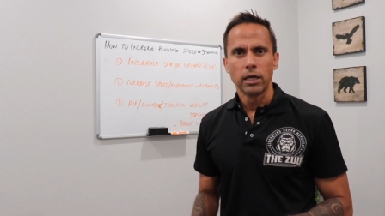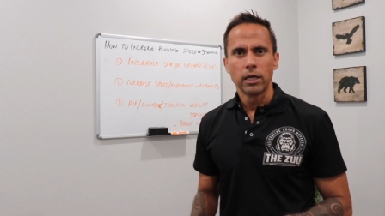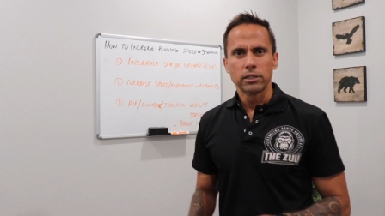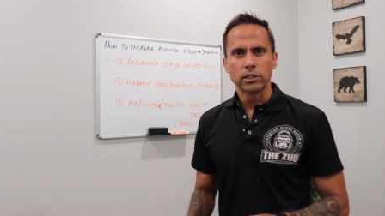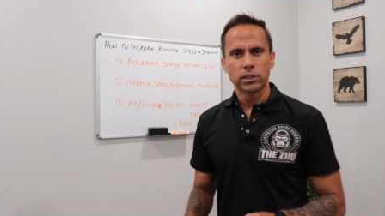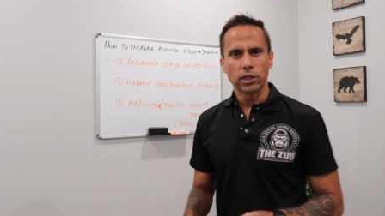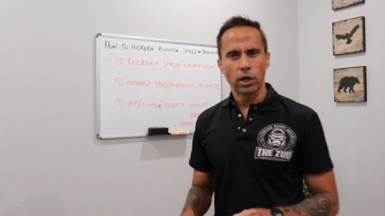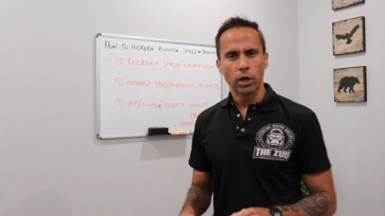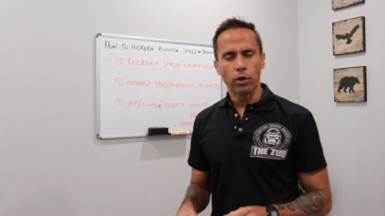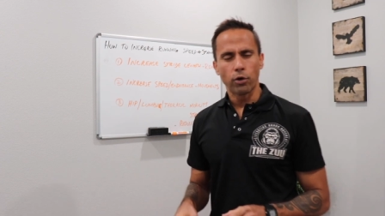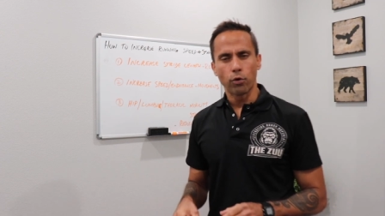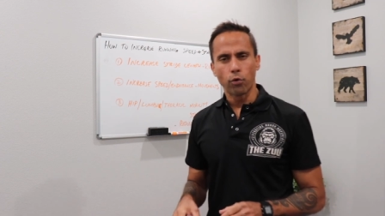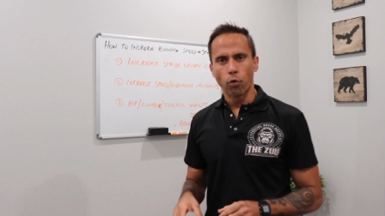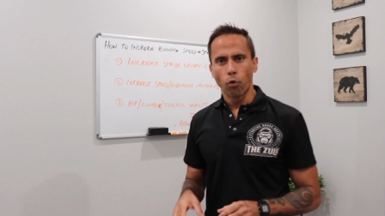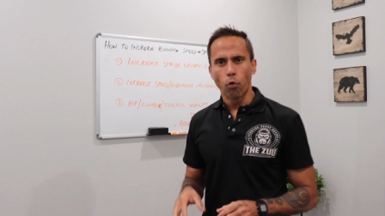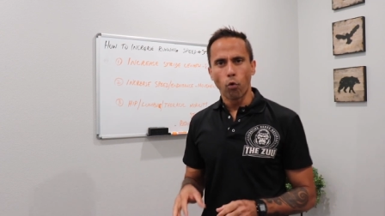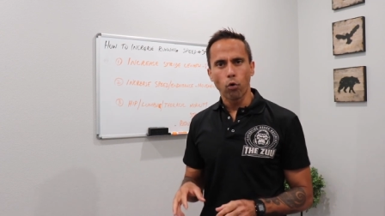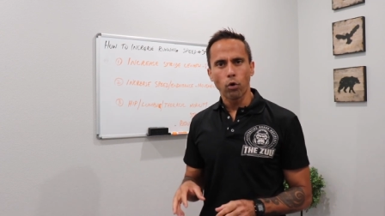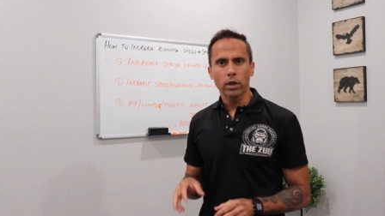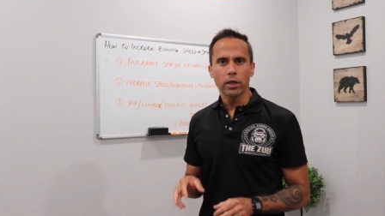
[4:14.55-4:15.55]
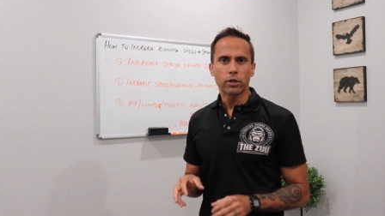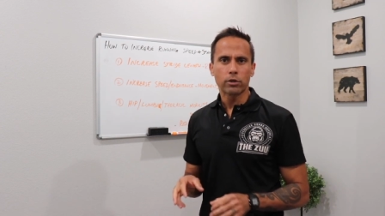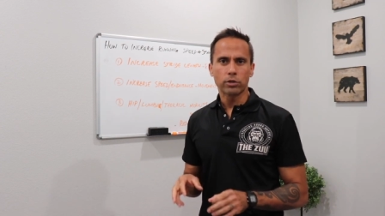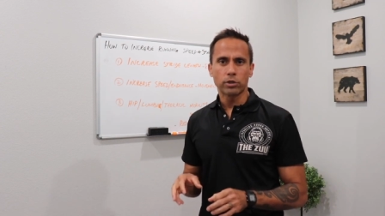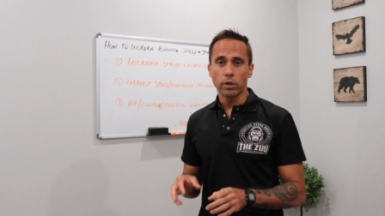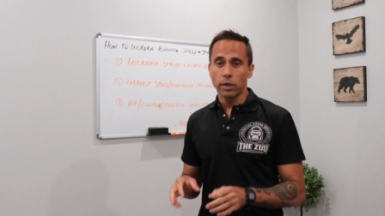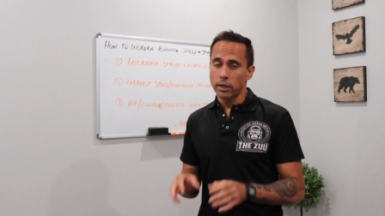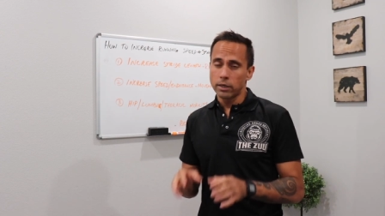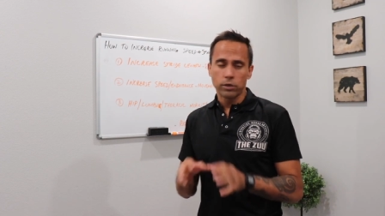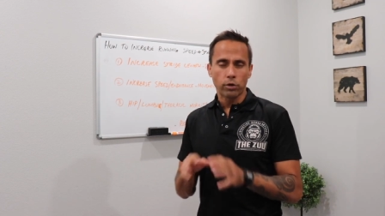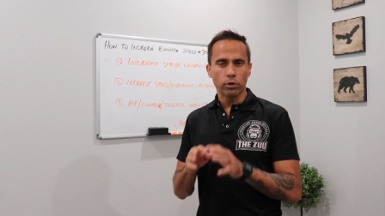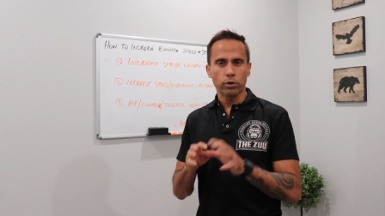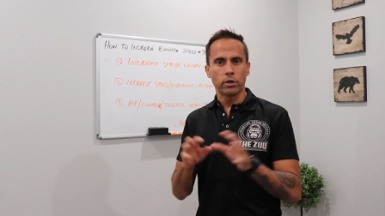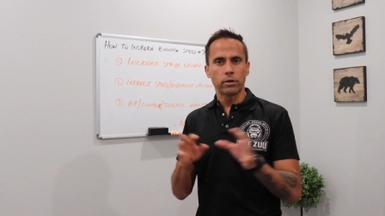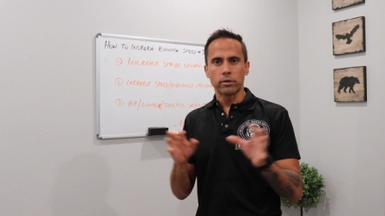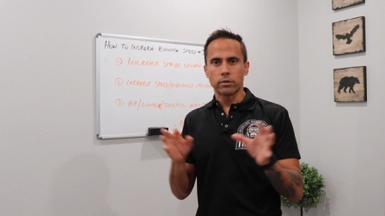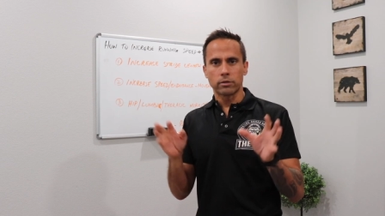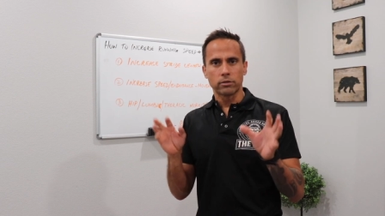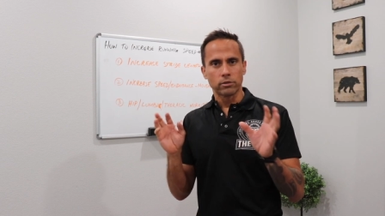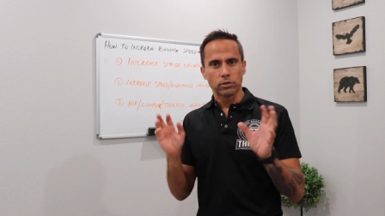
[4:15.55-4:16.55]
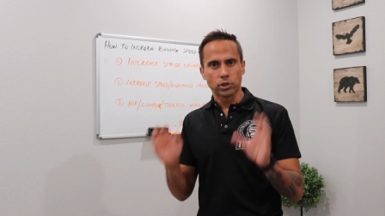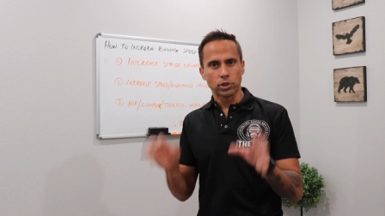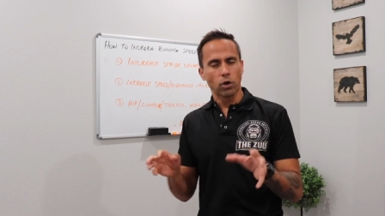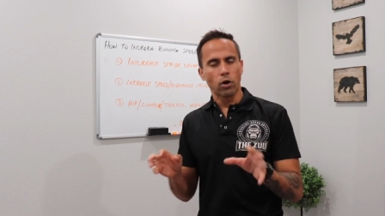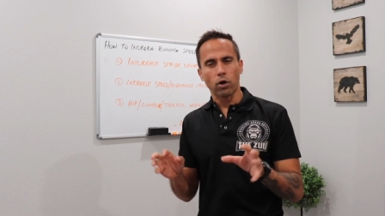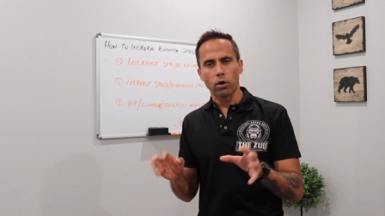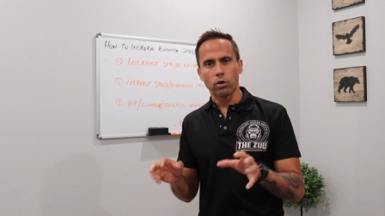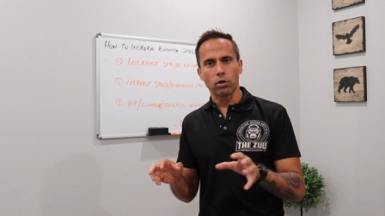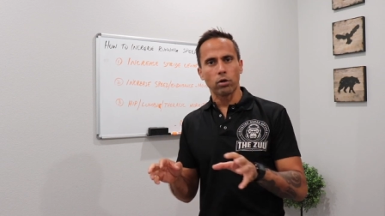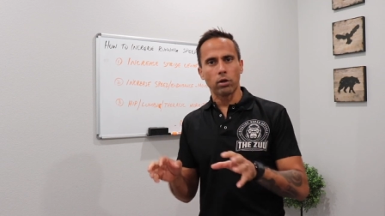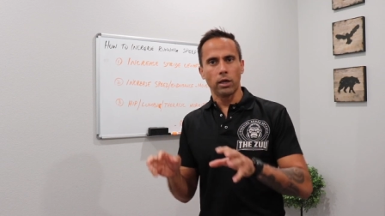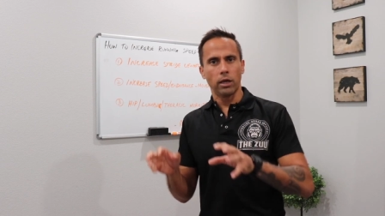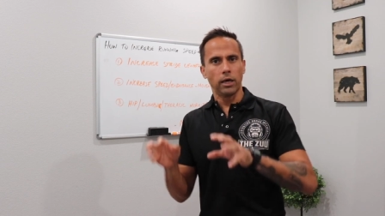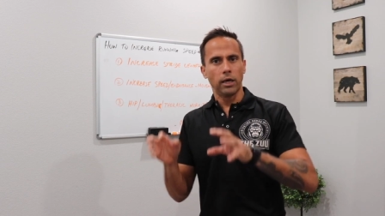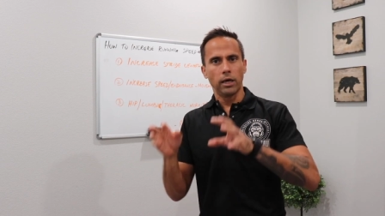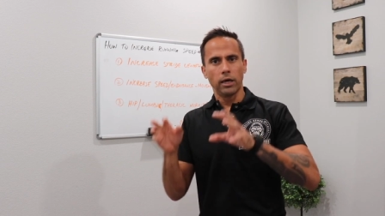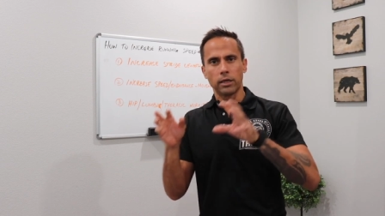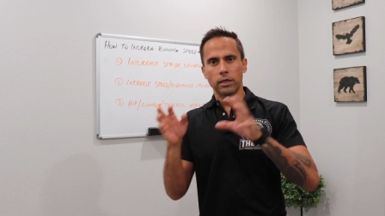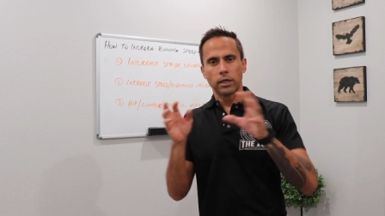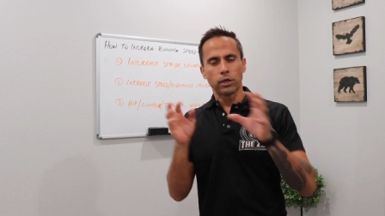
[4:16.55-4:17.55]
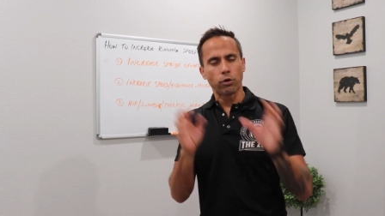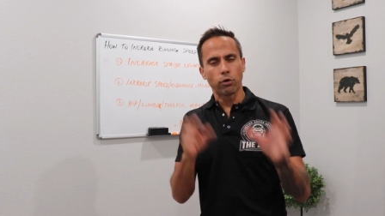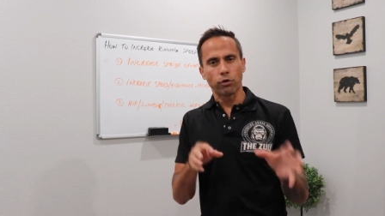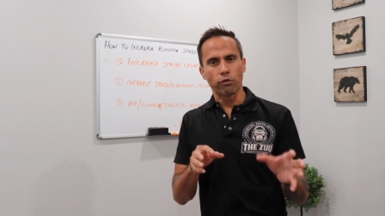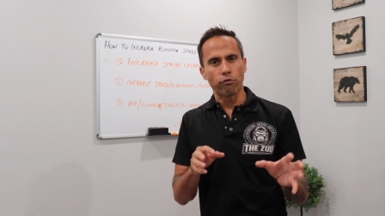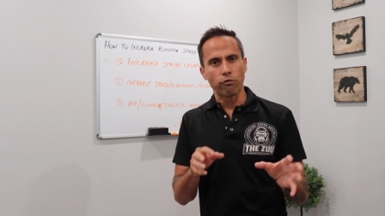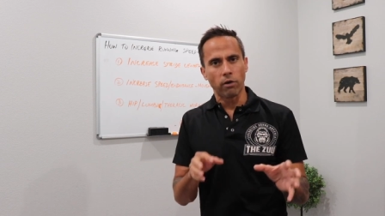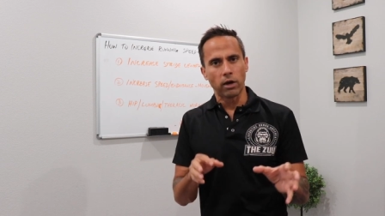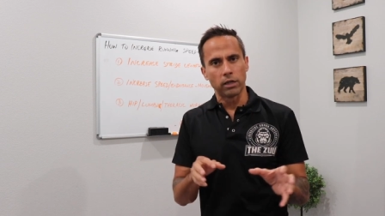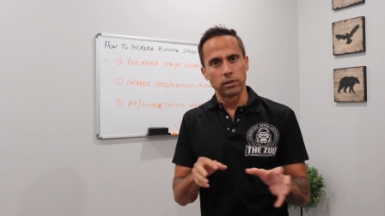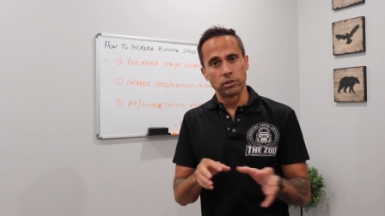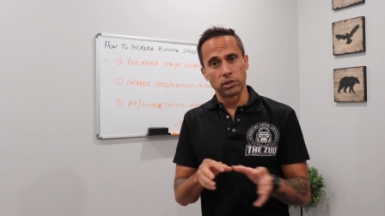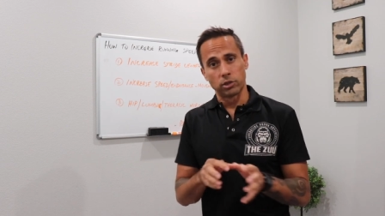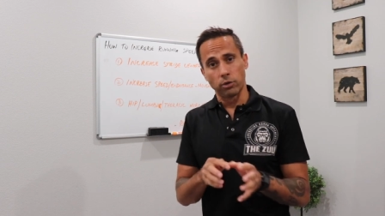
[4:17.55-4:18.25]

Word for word: So all he could do, he couldn't cycle and he couldn't run.